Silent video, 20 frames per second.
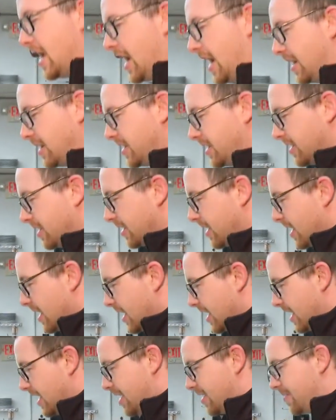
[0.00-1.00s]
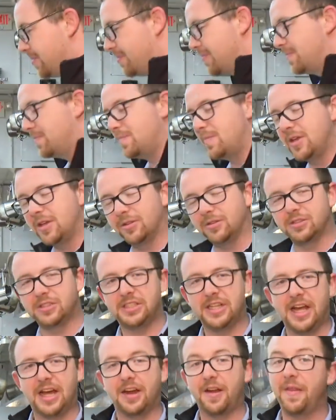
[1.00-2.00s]
out here in
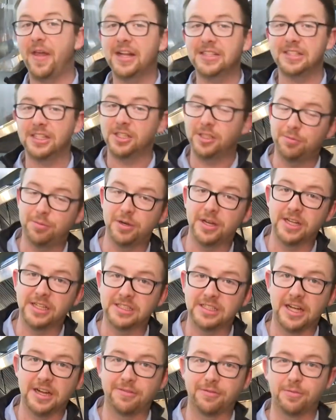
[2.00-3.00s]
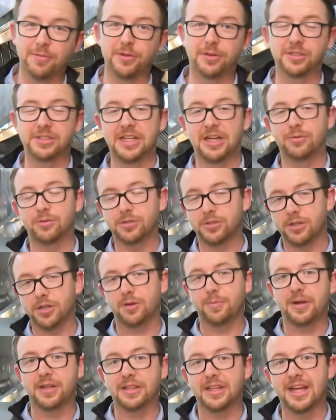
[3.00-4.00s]
Middletown, and that's actually pretty exciting for Middletown. We'll
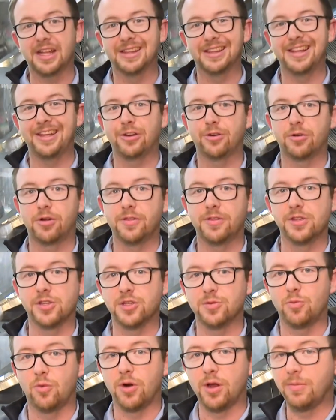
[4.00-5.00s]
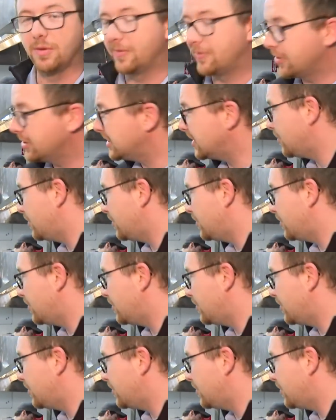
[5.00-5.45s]
talk about that later on this morning, but first I